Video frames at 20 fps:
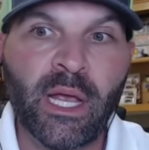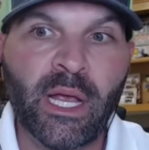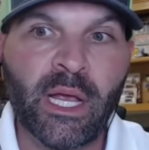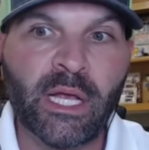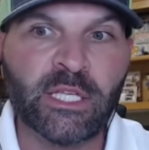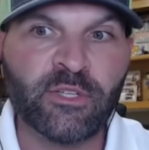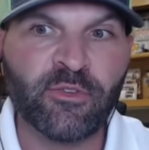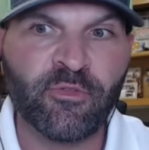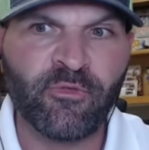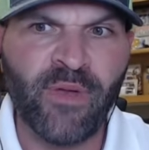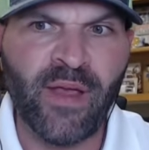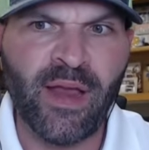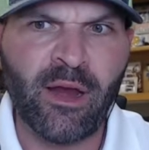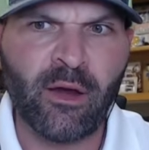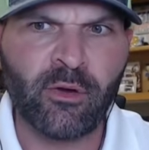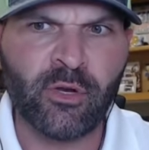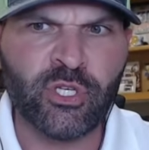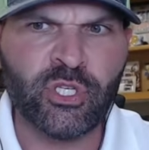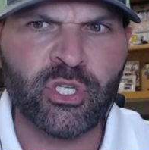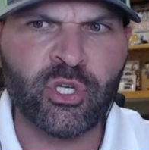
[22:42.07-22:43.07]
it's
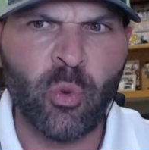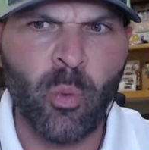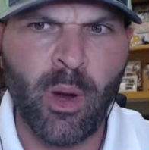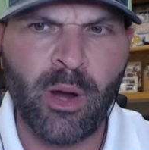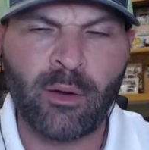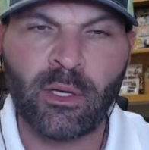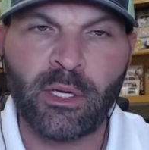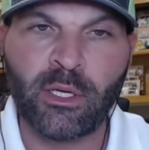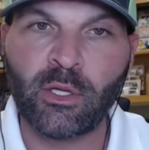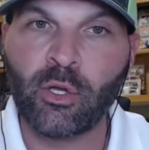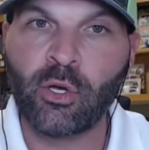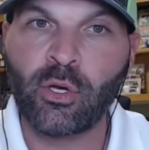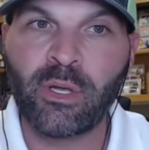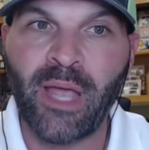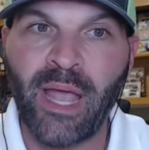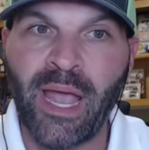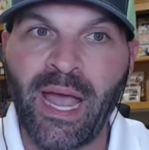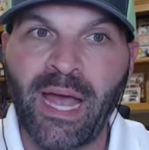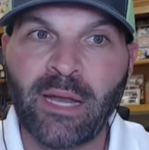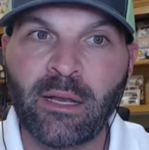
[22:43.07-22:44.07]
fair to squarely
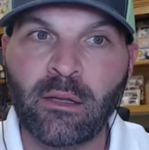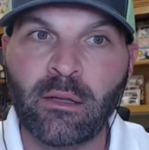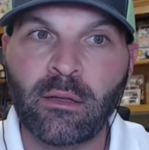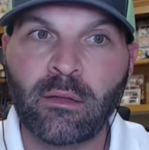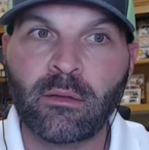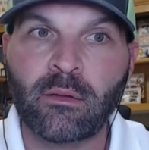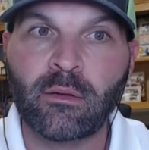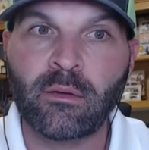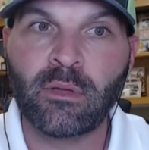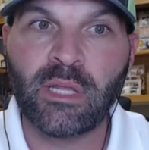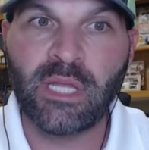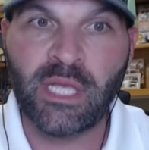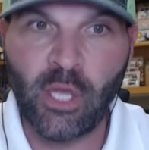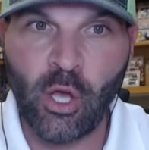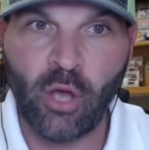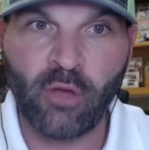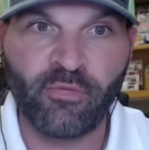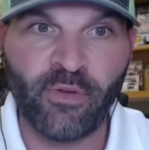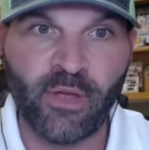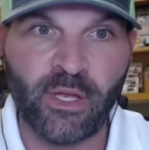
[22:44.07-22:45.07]
look at the
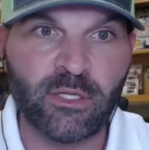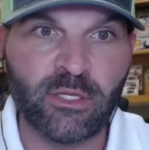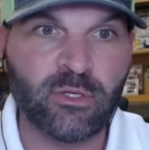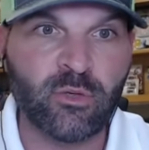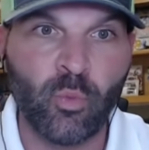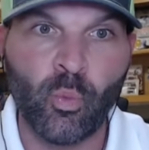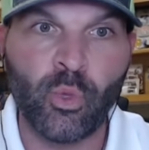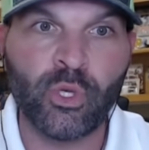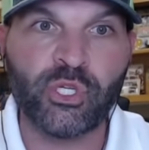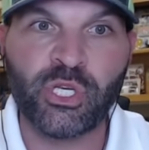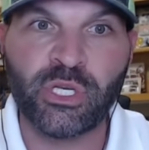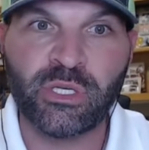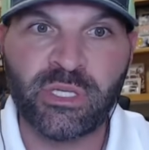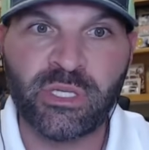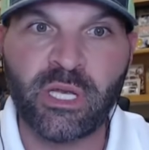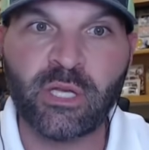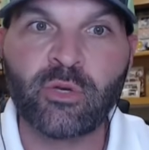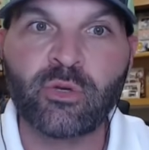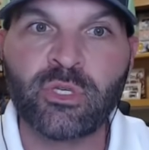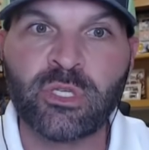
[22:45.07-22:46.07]
offense, which
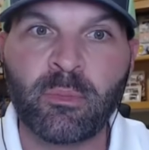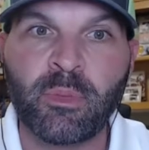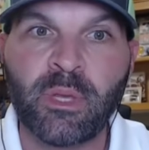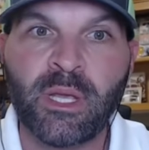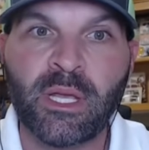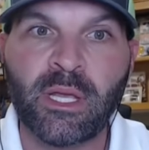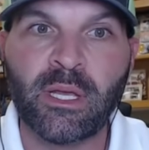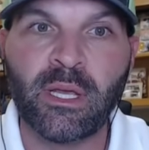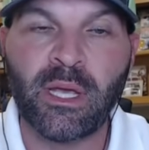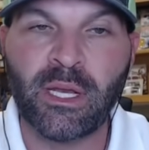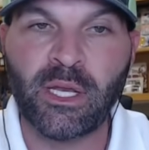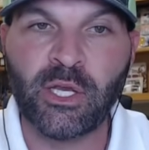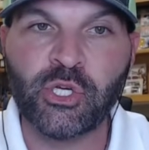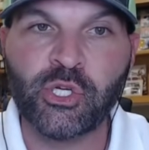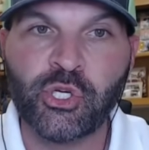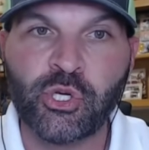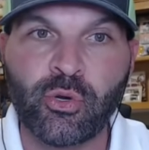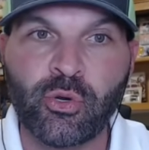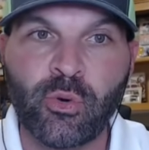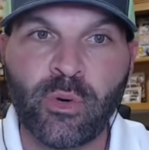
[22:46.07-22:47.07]
continues to be an
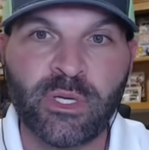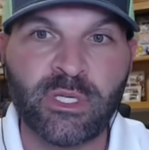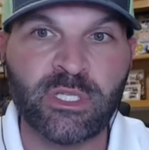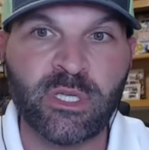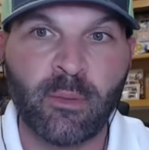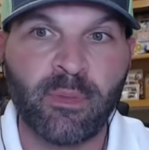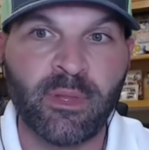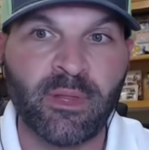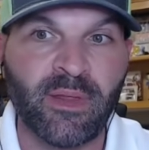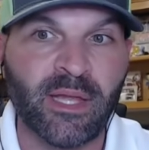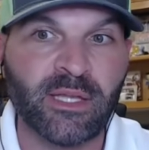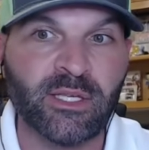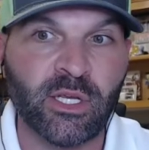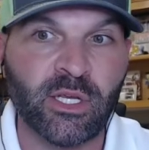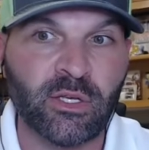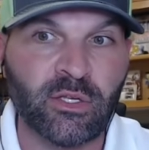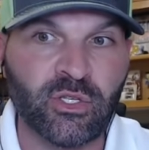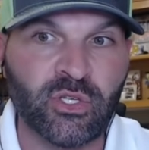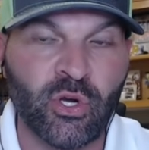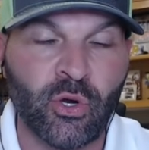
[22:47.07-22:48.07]
issue and something that's a
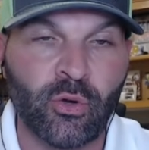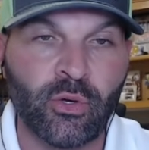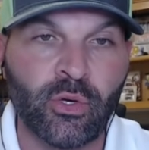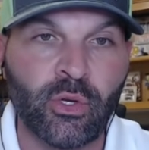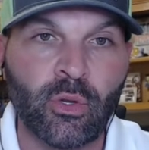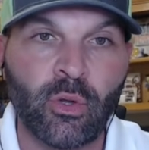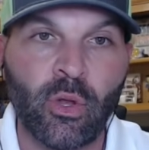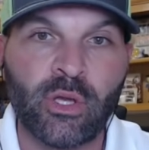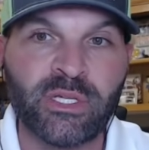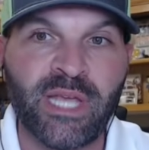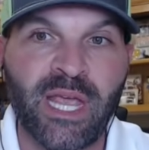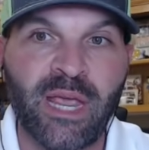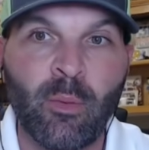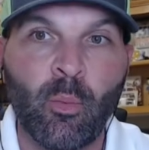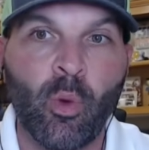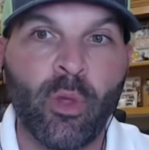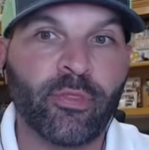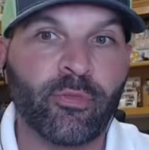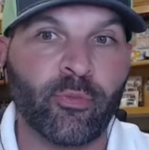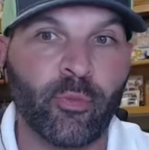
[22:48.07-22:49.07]
concern. You lost Game
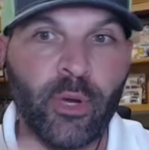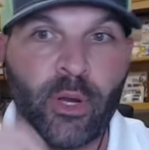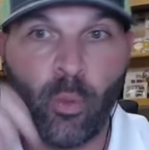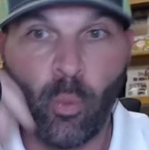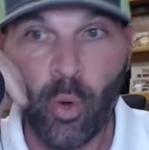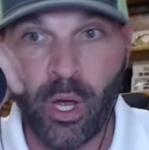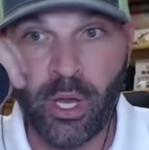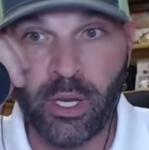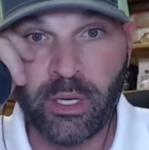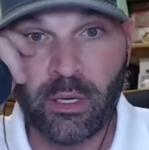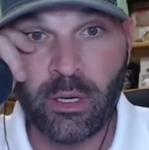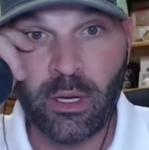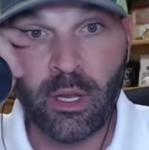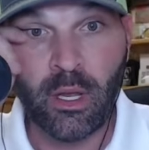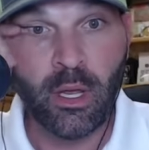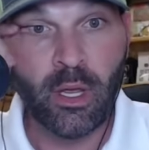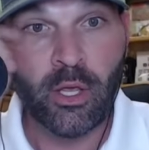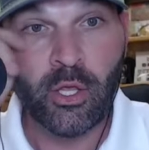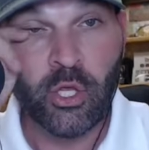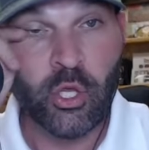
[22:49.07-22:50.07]
1 3-1.
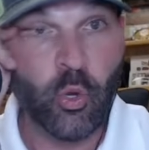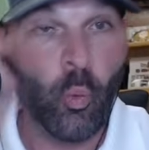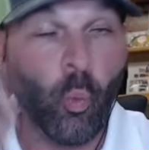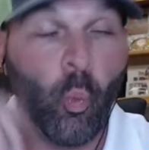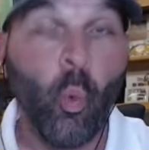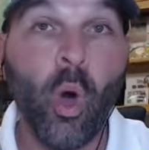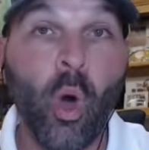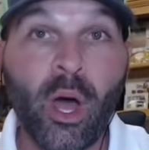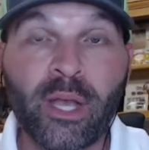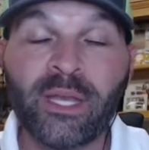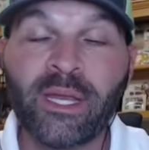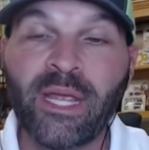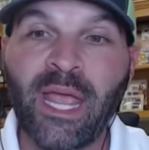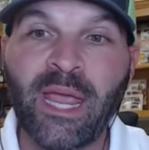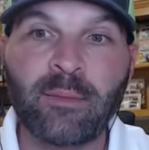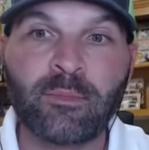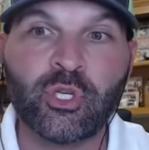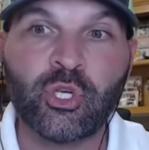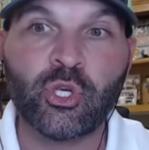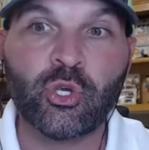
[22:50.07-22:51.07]
You won
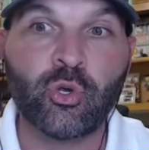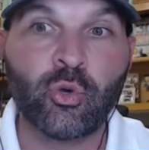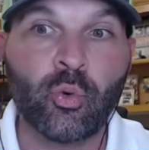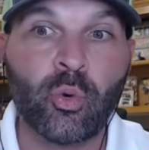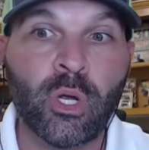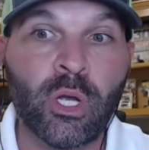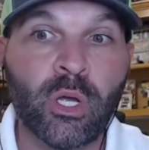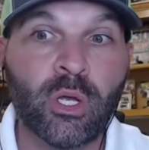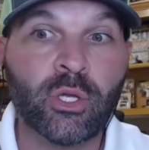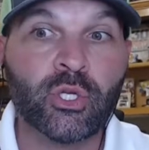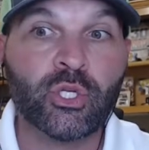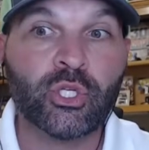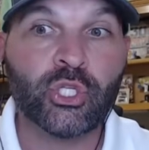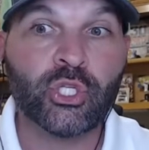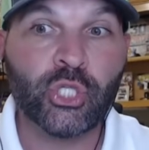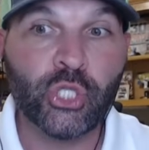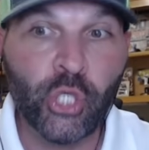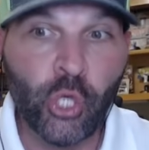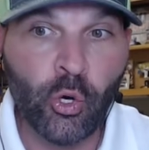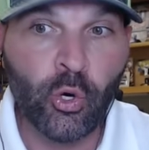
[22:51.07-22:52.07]
Game 2
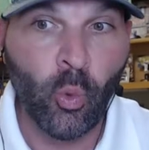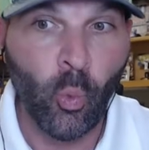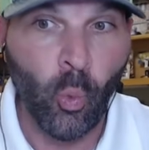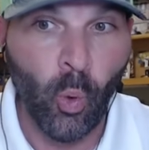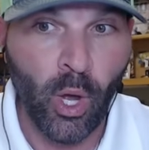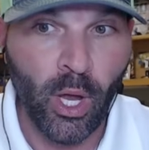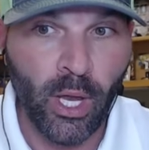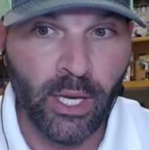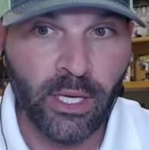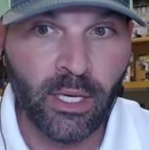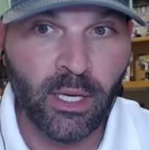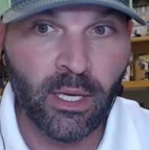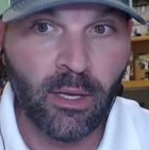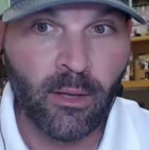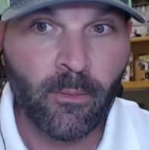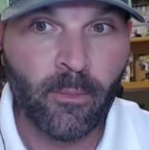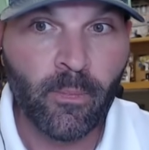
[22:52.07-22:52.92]
2-1,